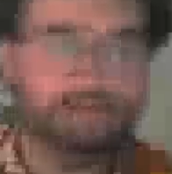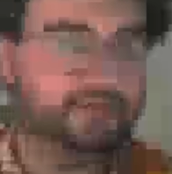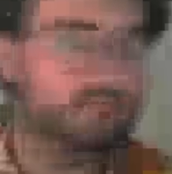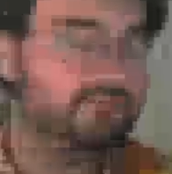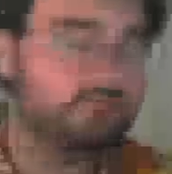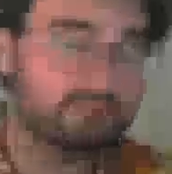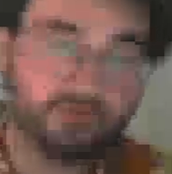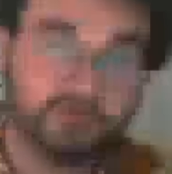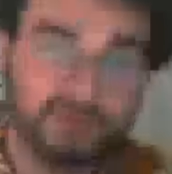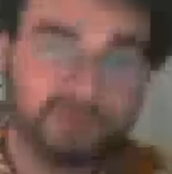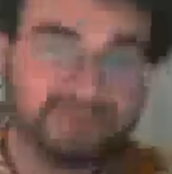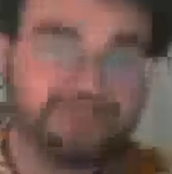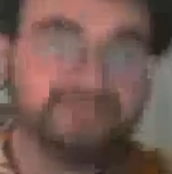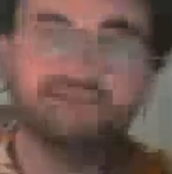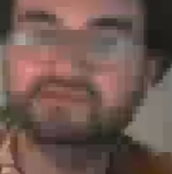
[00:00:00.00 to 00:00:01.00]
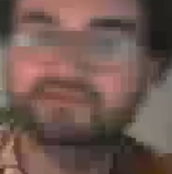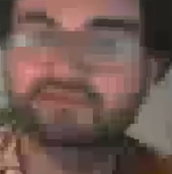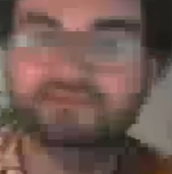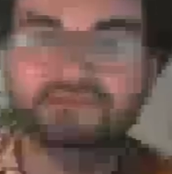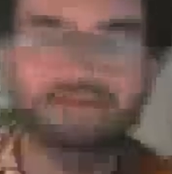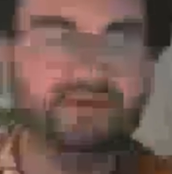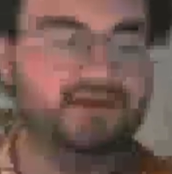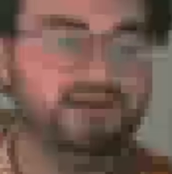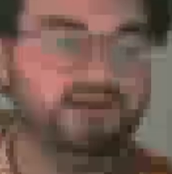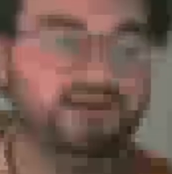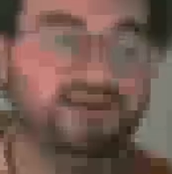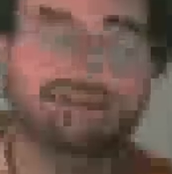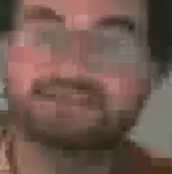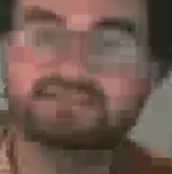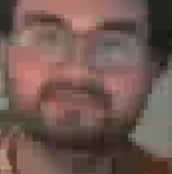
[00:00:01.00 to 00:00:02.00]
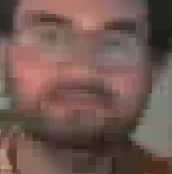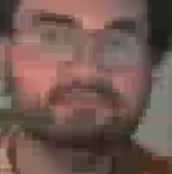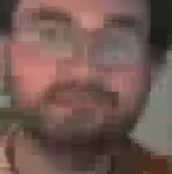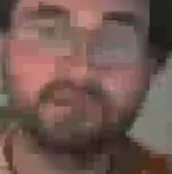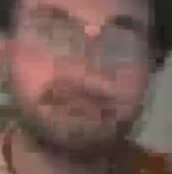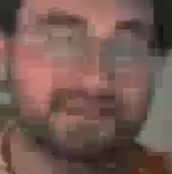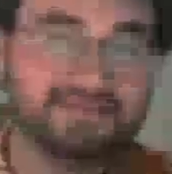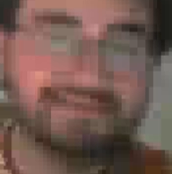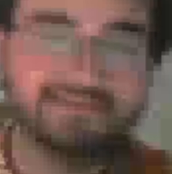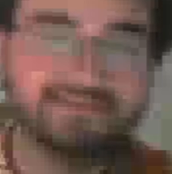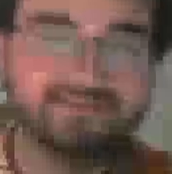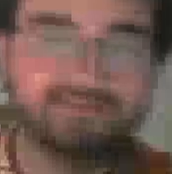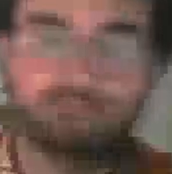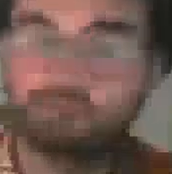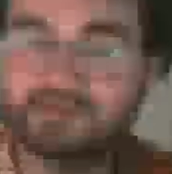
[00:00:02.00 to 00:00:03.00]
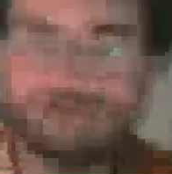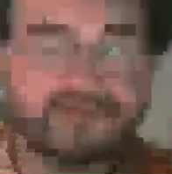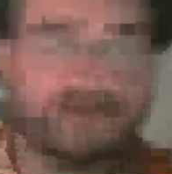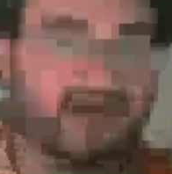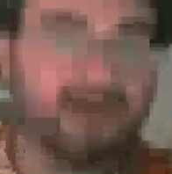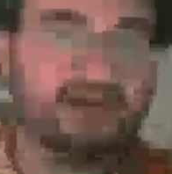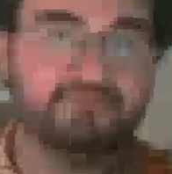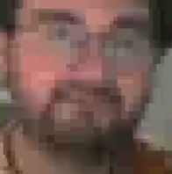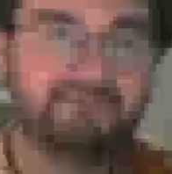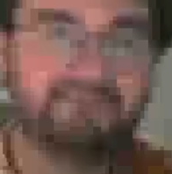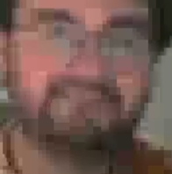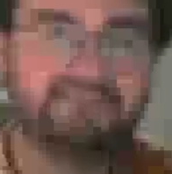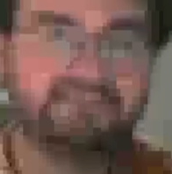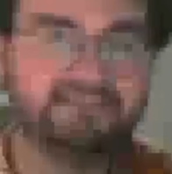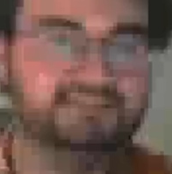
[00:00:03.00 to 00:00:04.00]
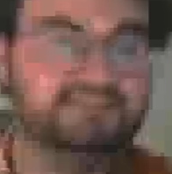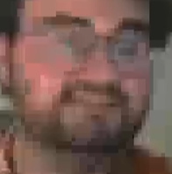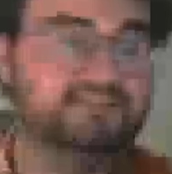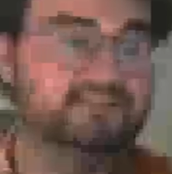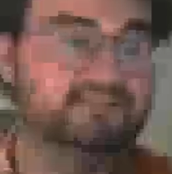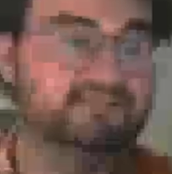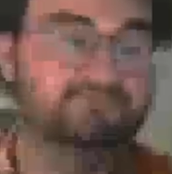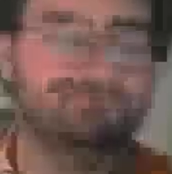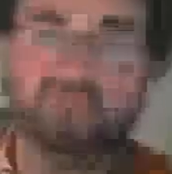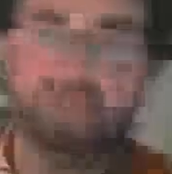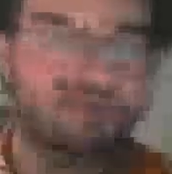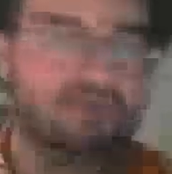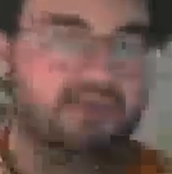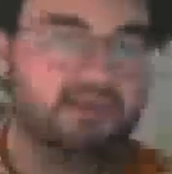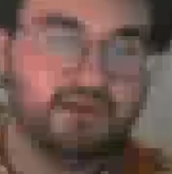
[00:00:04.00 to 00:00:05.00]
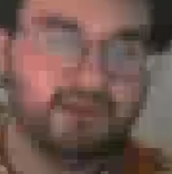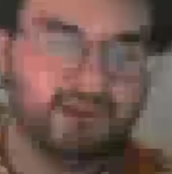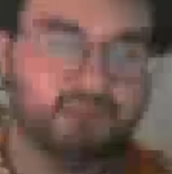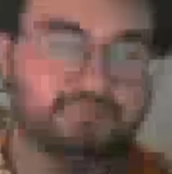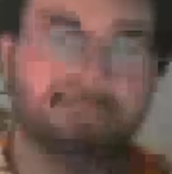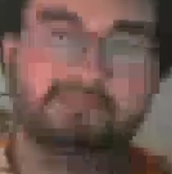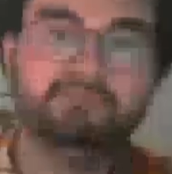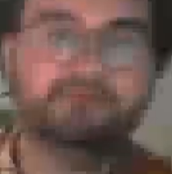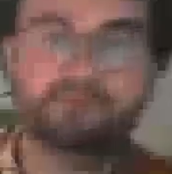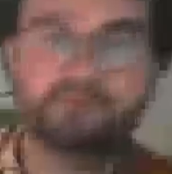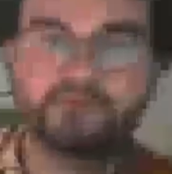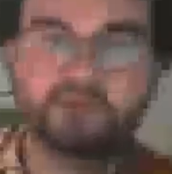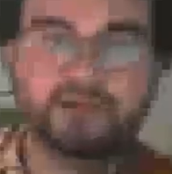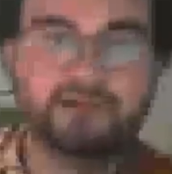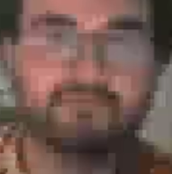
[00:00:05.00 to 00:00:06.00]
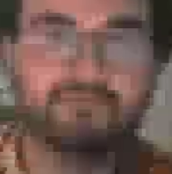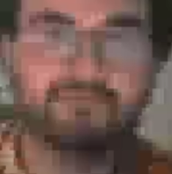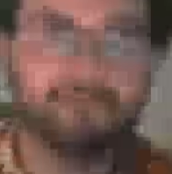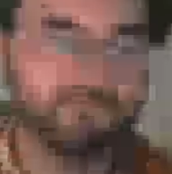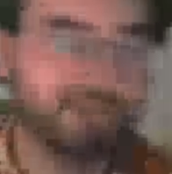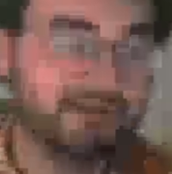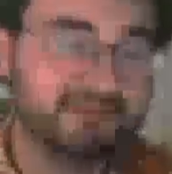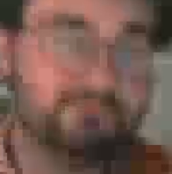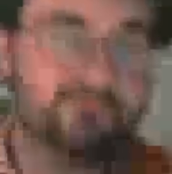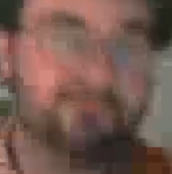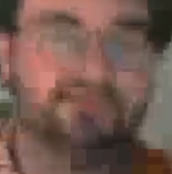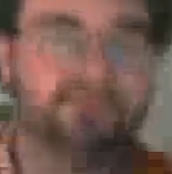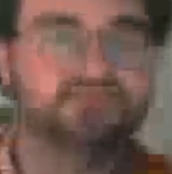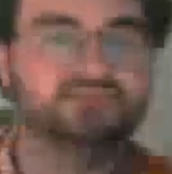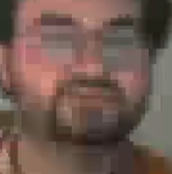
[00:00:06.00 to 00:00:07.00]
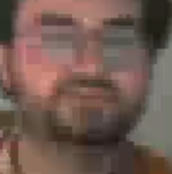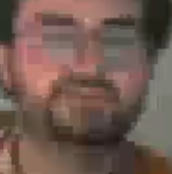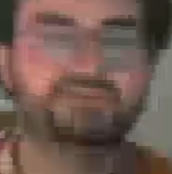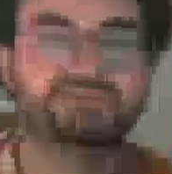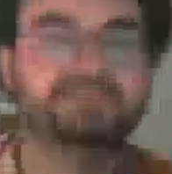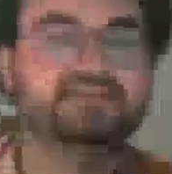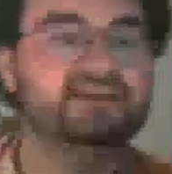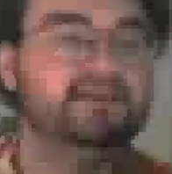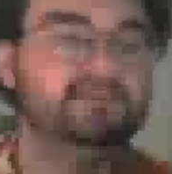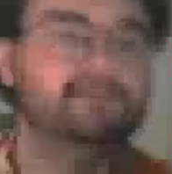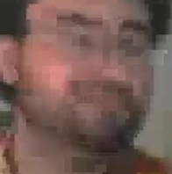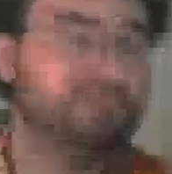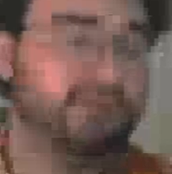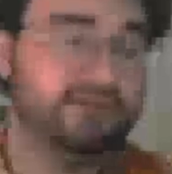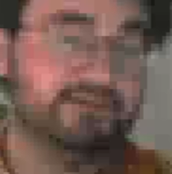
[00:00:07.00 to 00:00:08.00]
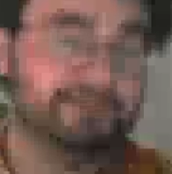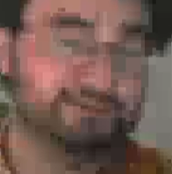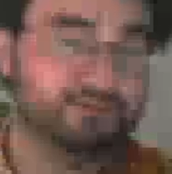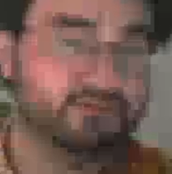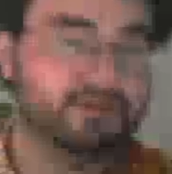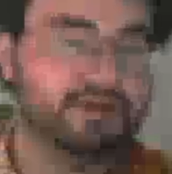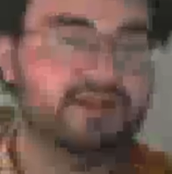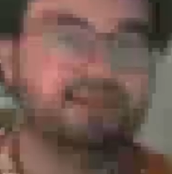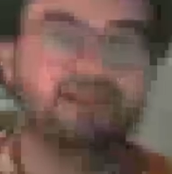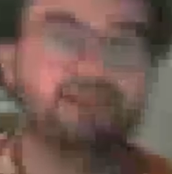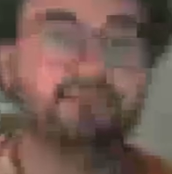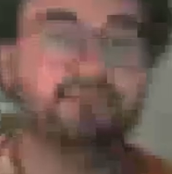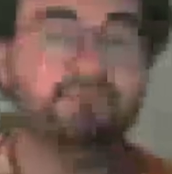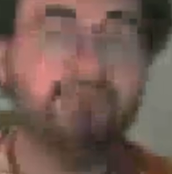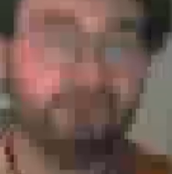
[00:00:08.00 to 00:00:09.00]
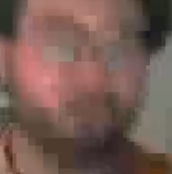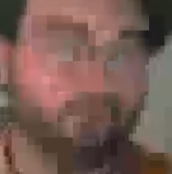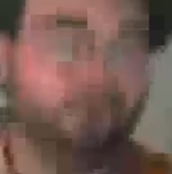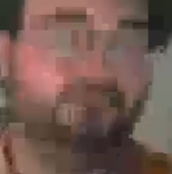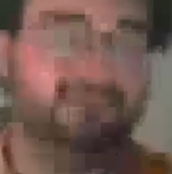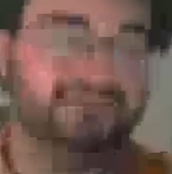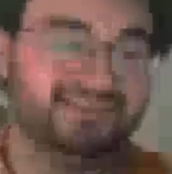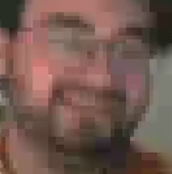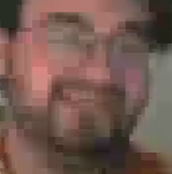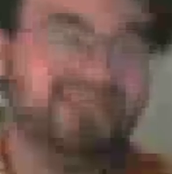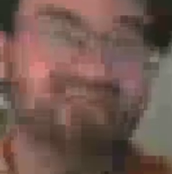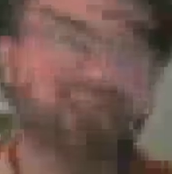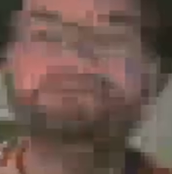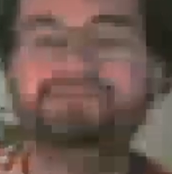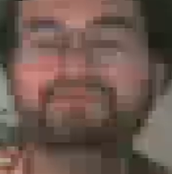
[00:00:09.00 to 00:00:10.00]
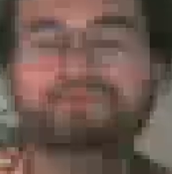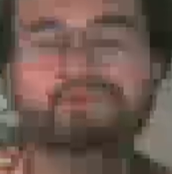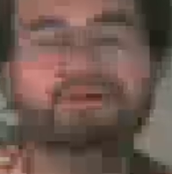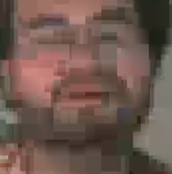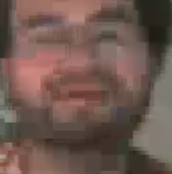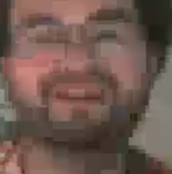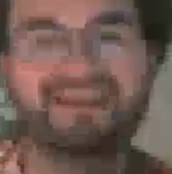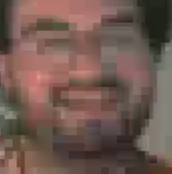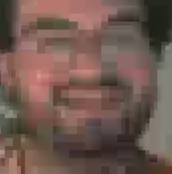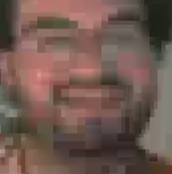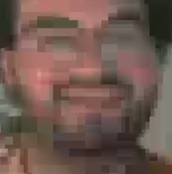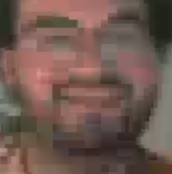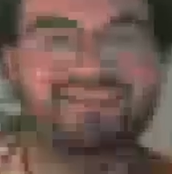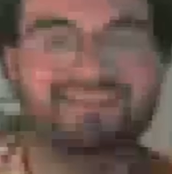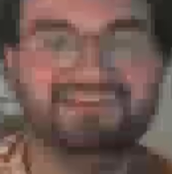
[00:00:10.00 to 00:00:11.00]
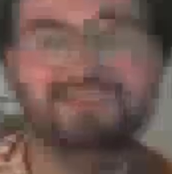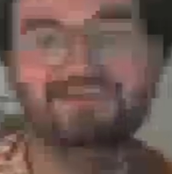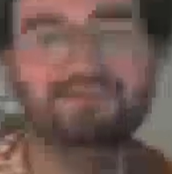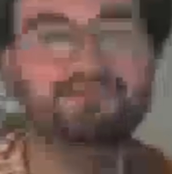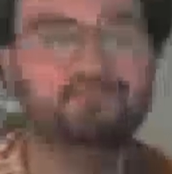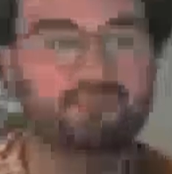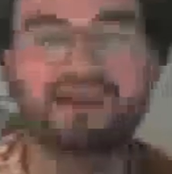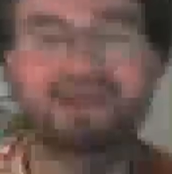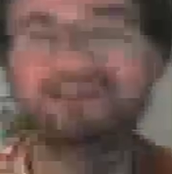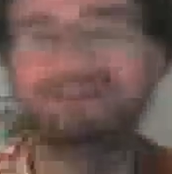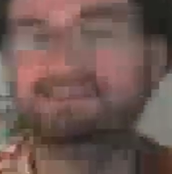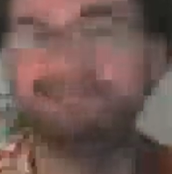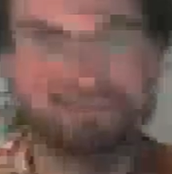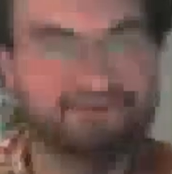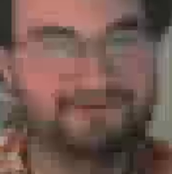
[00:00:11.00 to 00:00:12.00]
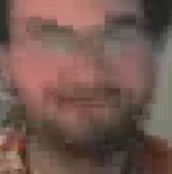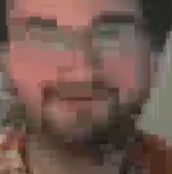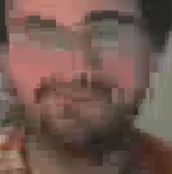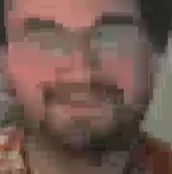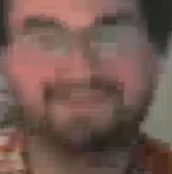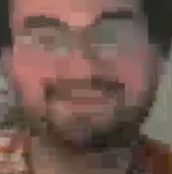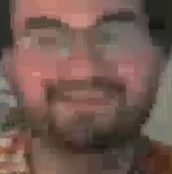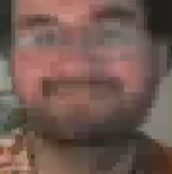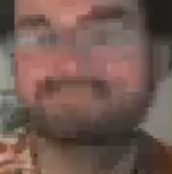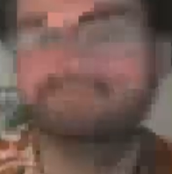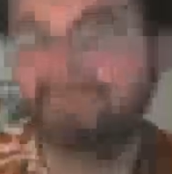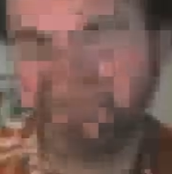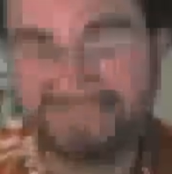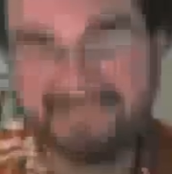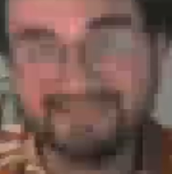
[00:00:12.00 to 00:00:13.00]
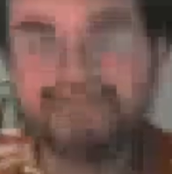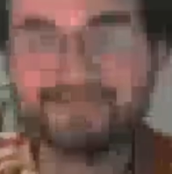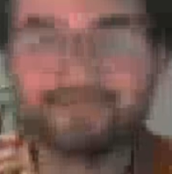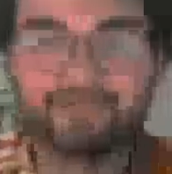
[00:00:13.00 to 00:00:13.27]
progressive, lots of rights that would not be extended to the people of Europe for many more centuries, very democratic, but only if you are a, white European settler.